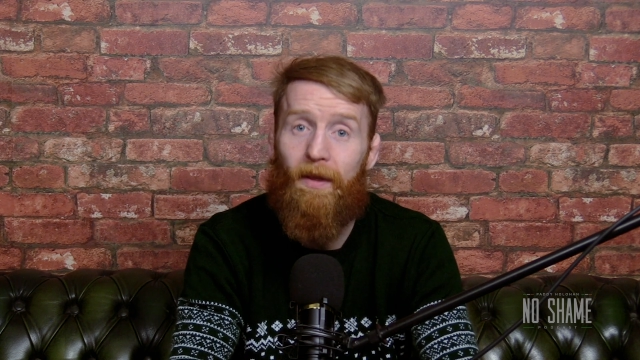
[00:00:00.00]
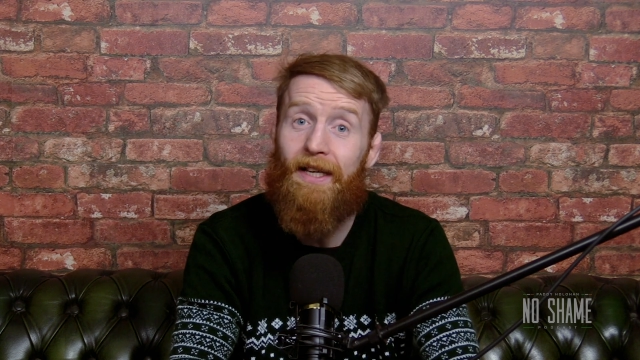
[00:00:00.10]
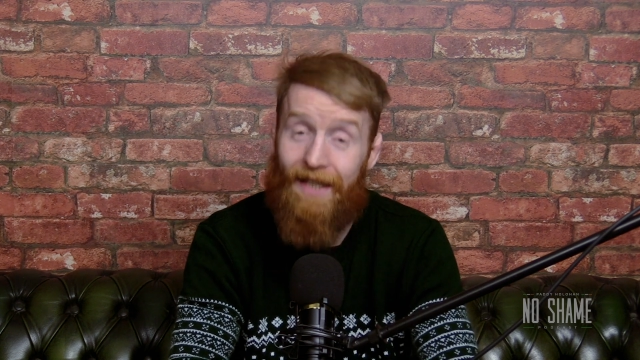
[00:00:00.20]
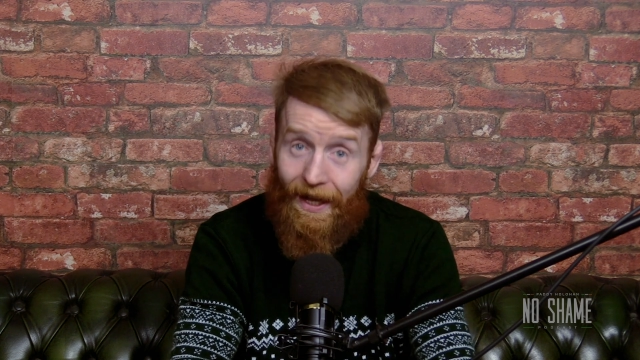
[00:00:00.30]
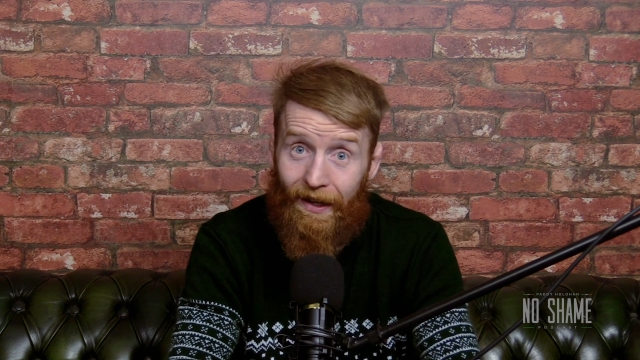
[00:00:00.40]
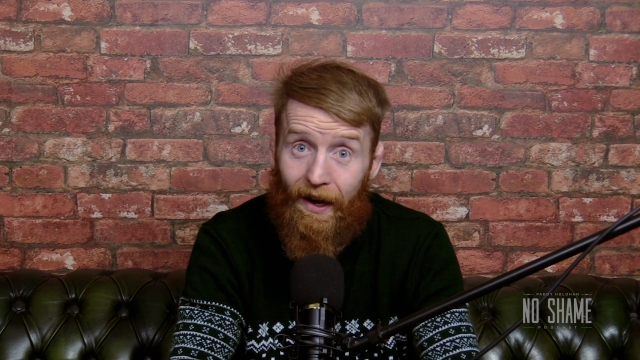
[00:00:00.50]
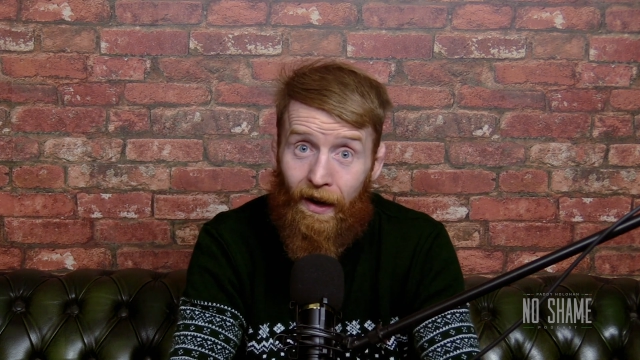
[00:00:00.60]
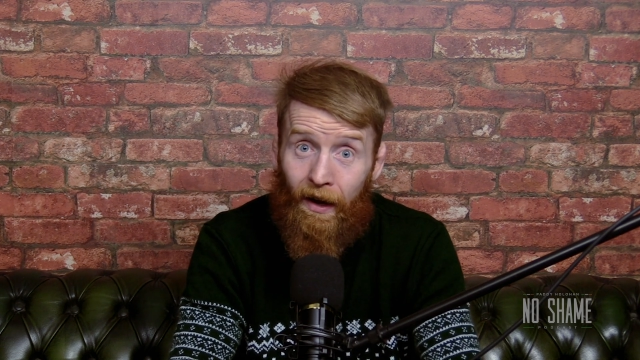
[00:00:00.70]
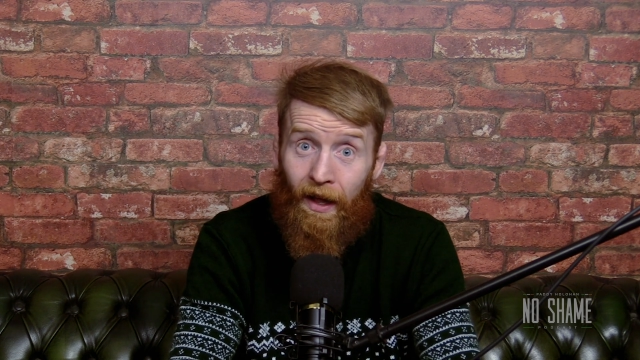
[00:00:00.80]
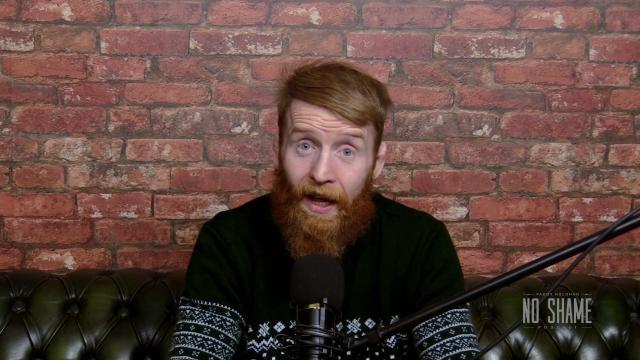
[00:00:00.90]
said
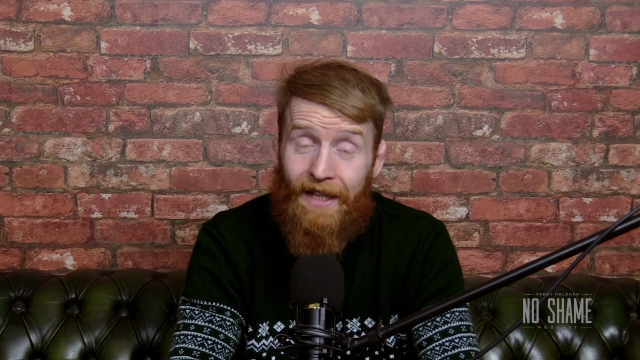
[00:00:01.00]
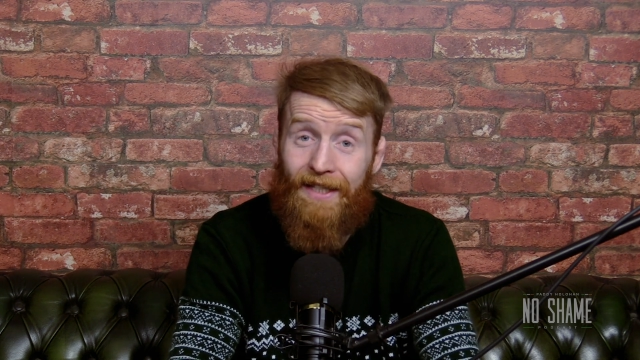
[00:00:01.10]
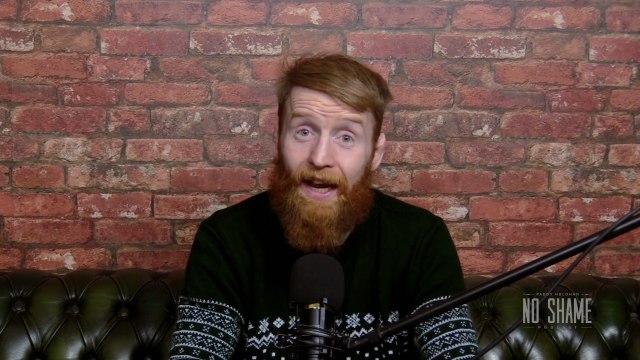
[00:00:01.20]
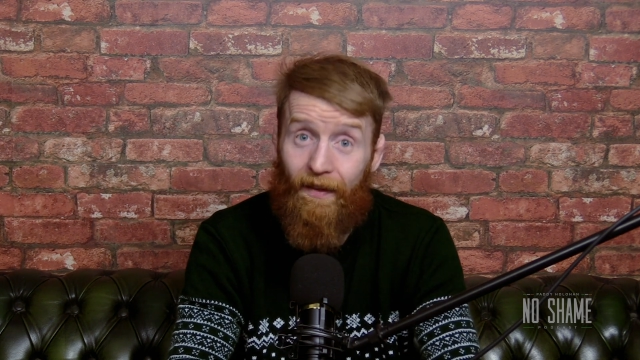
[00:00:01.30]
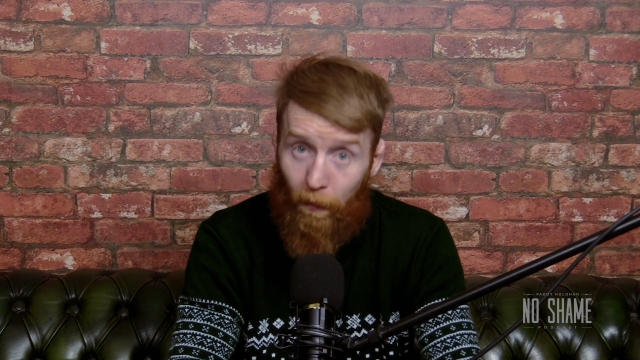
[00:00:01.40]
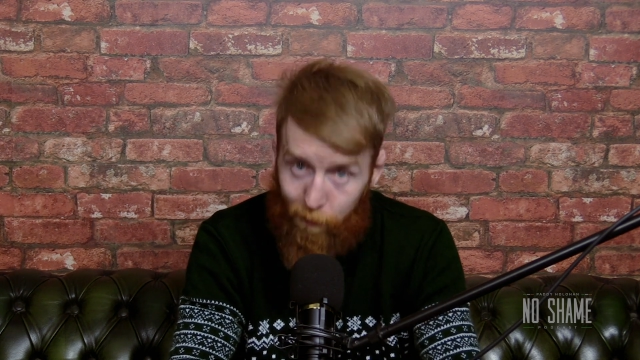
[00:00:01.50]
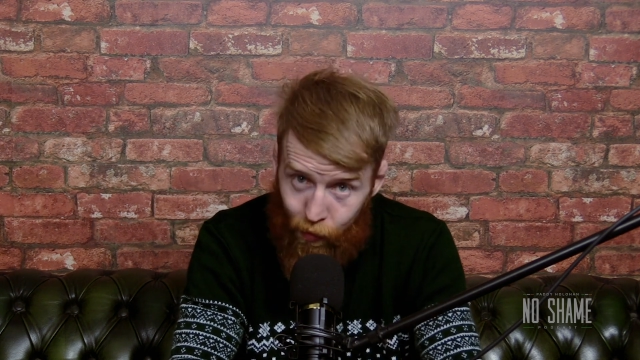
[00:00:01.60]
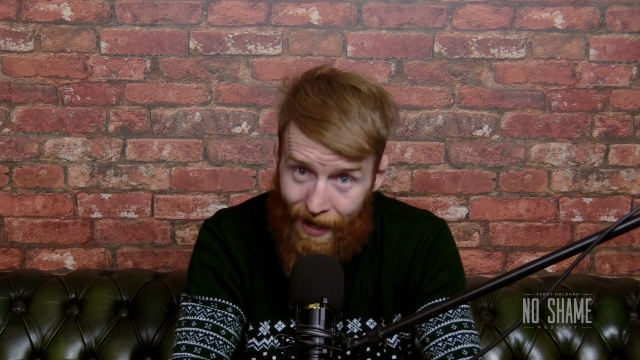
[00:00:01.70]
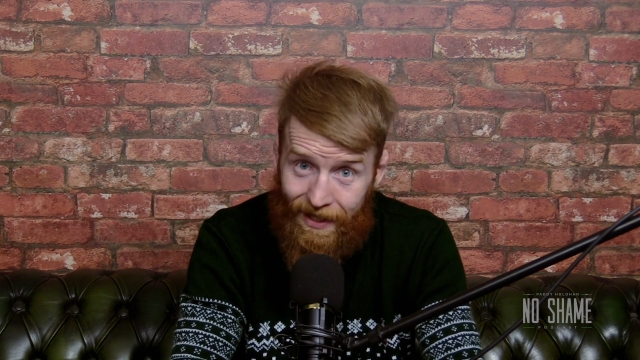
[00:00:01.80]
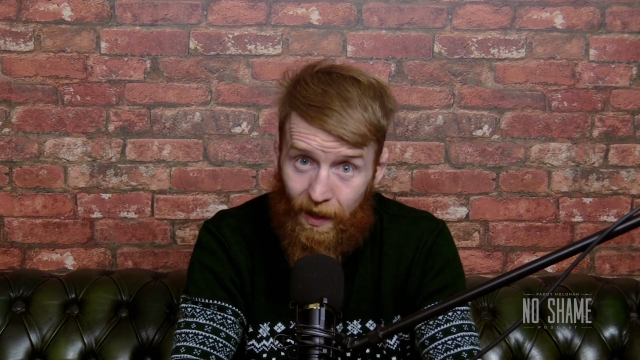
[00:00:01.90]
there, instead of the
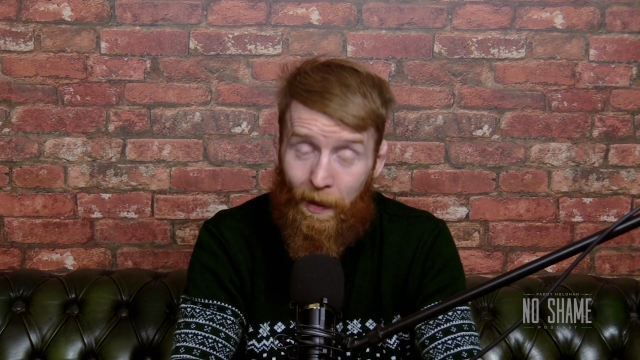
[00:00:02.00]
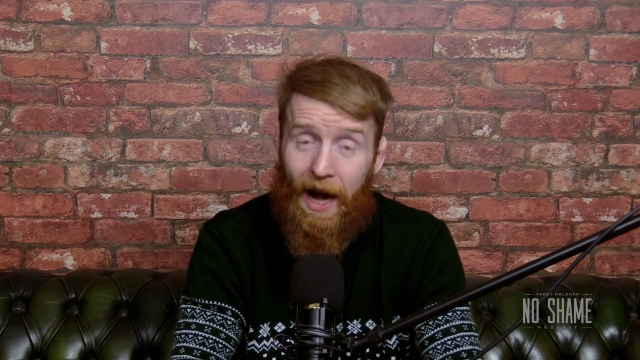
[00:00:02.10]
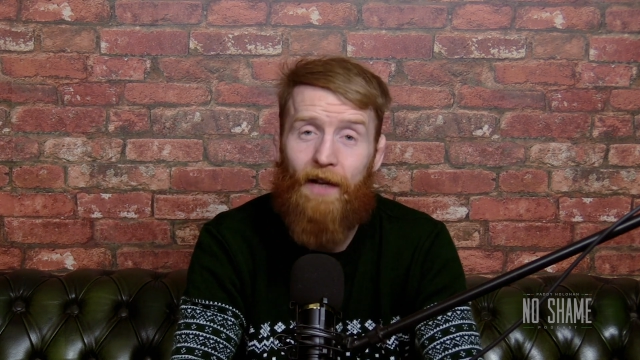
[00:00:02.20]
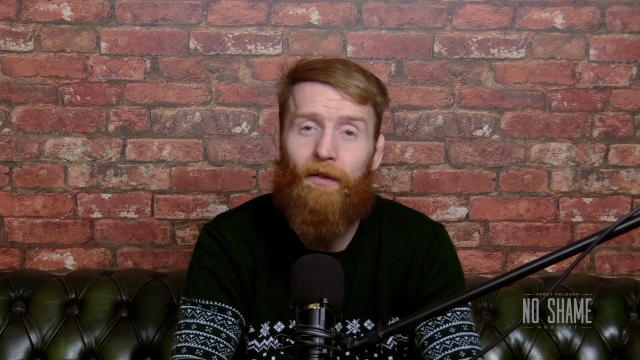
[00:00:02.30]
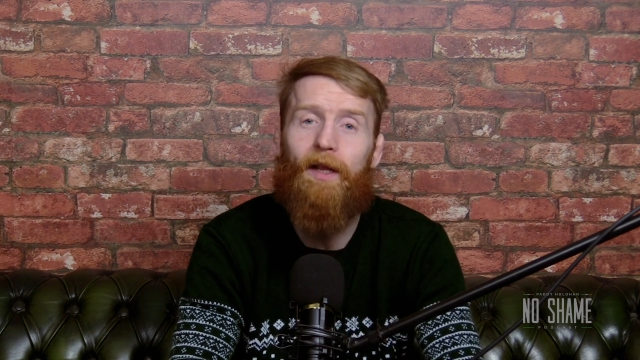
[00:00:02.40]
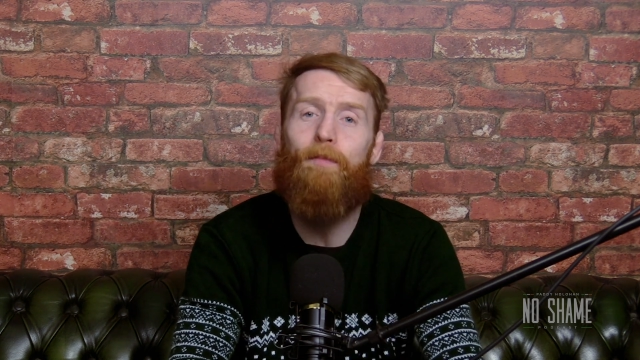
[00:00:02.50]
present part of it,